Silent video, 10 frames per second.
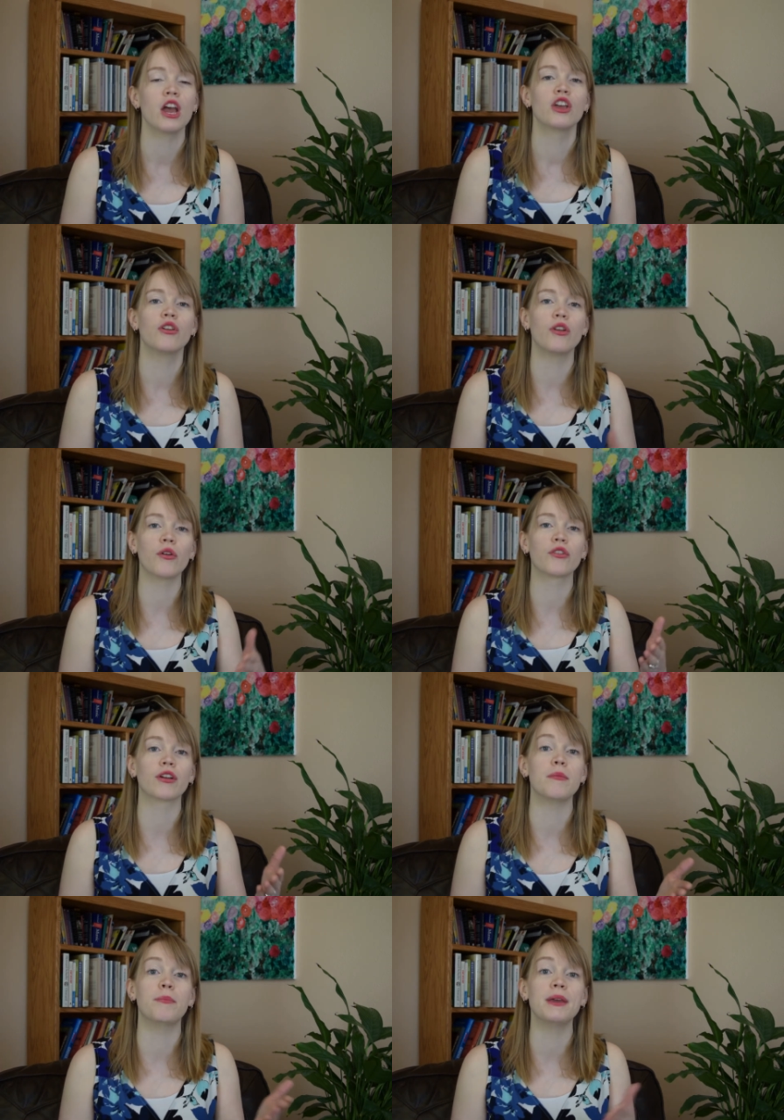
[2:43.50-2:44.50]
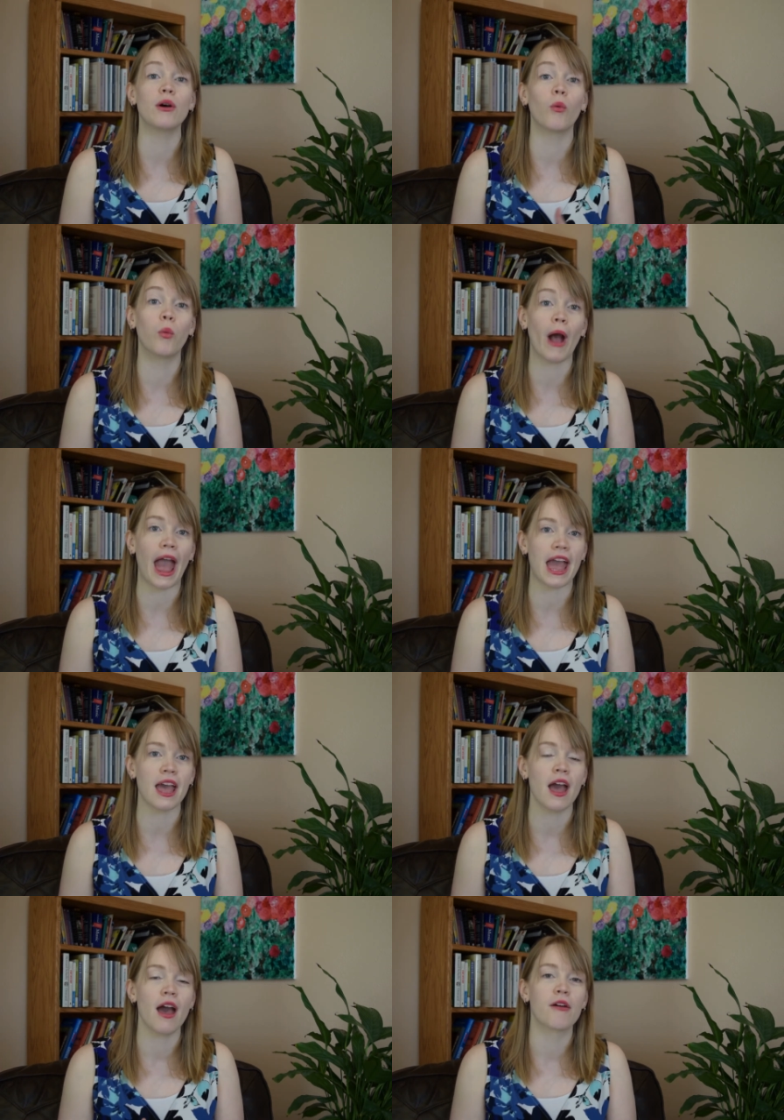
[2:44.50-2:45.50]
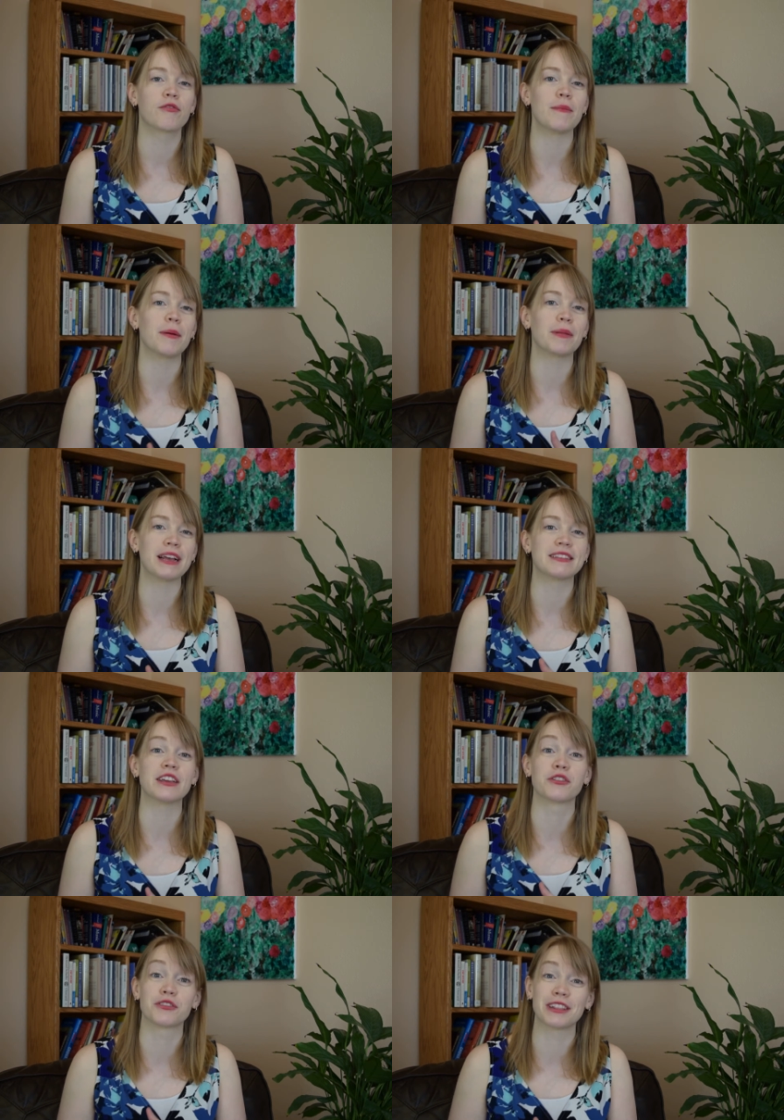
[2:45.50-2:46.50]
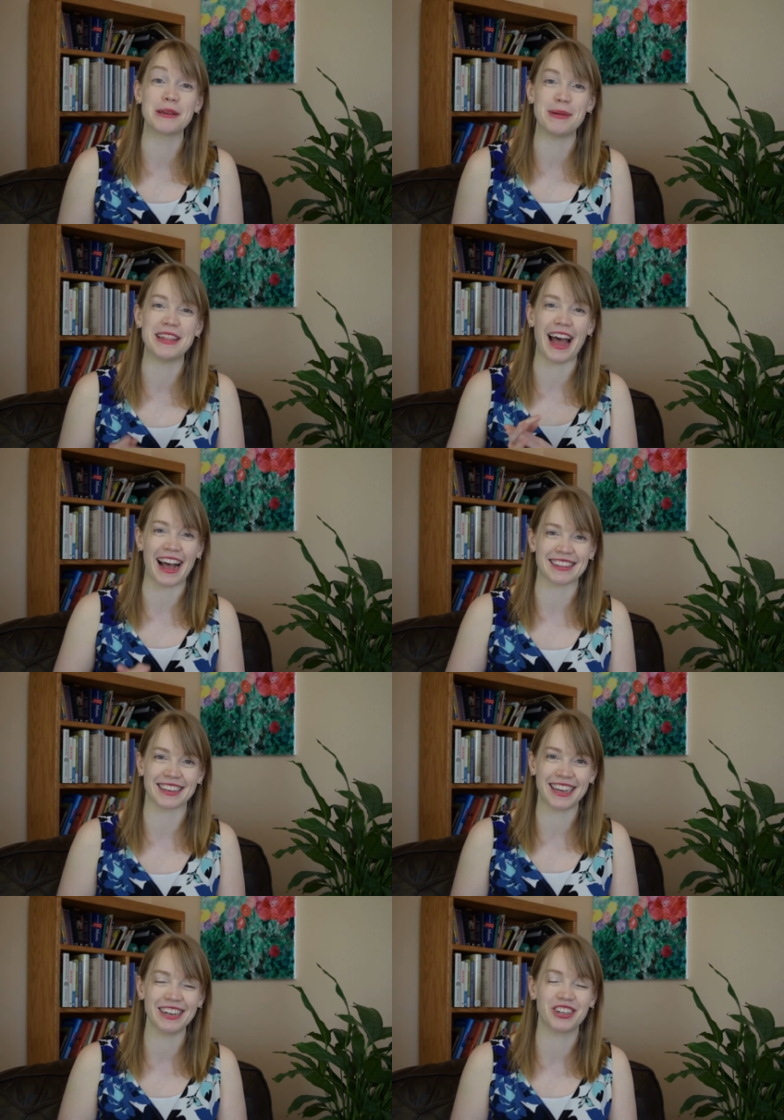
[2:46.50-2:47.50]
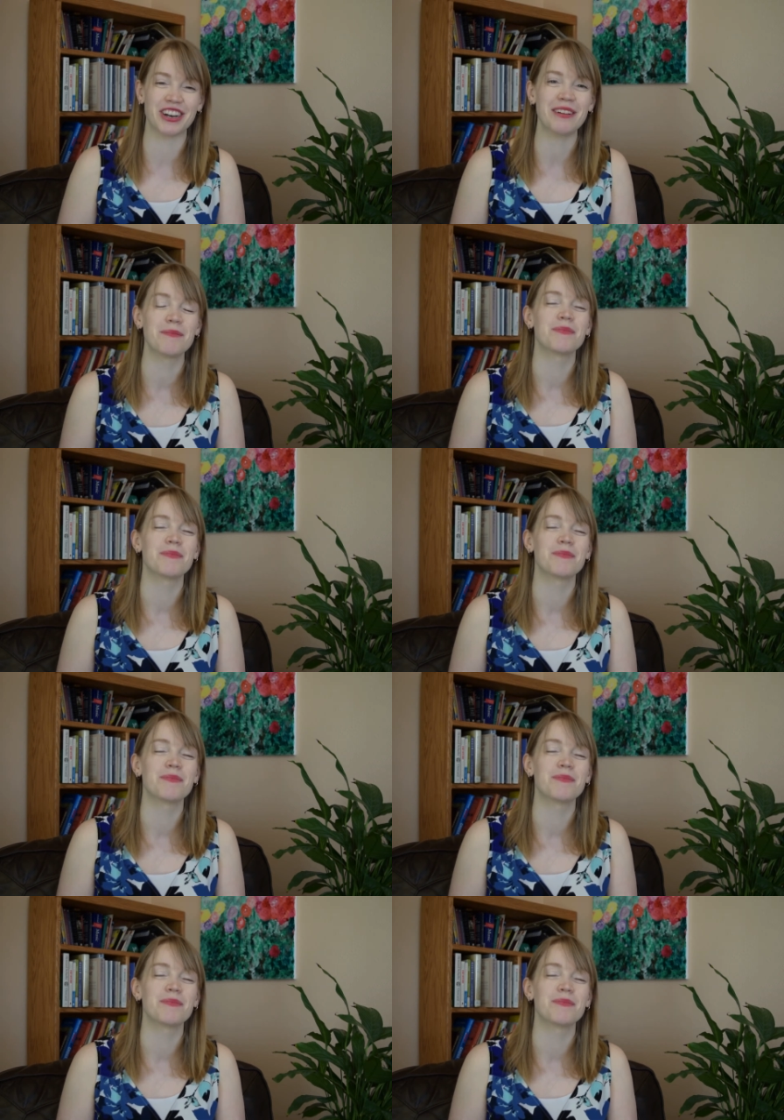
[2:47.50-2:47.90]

You know you're going to be away from the place that you're sleeping that has the kitchen,